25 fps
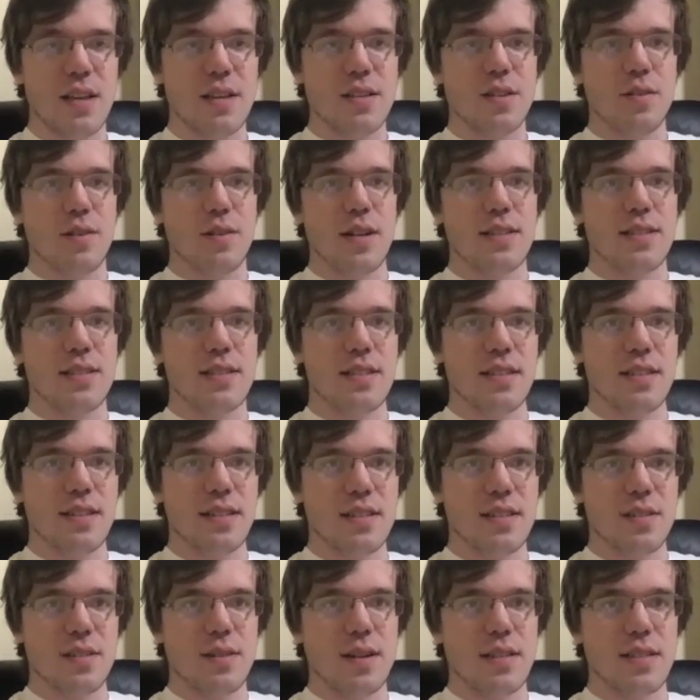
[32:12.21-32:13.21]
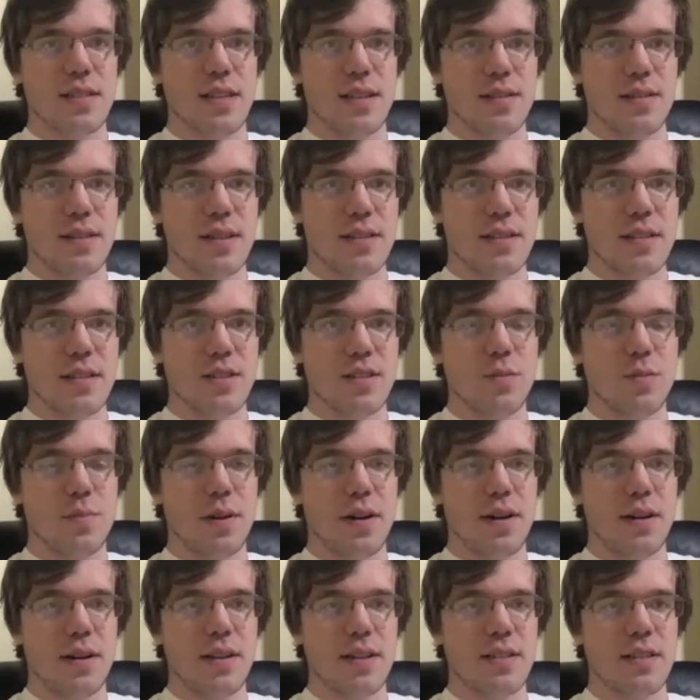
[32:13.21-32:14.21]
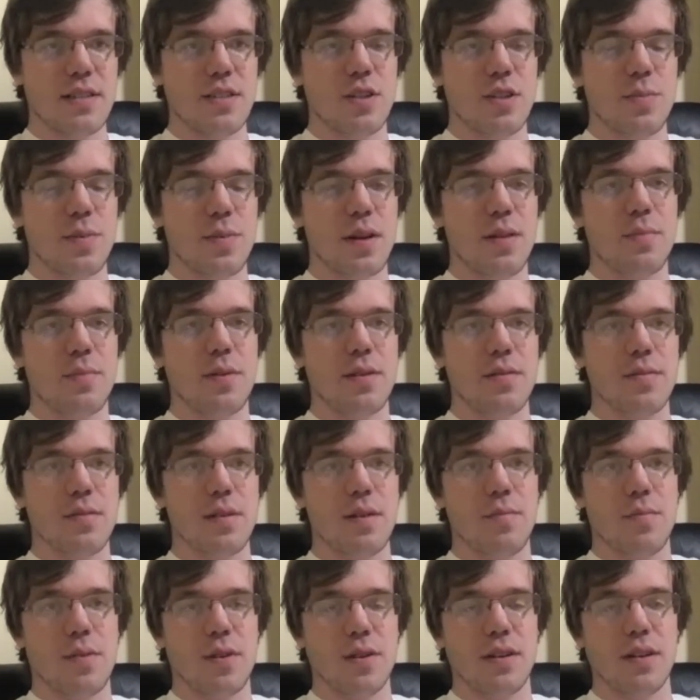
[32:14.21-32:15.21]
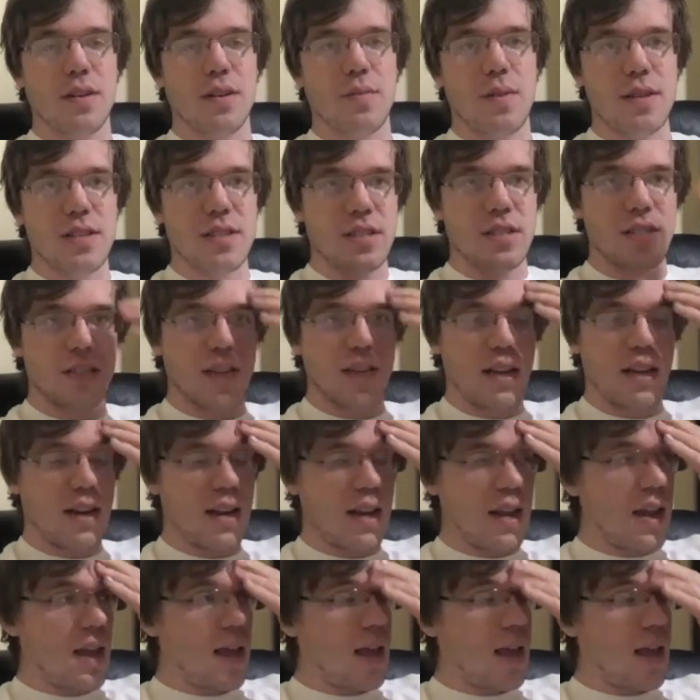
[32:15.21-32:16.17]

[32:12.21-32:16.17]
So that's a super important question that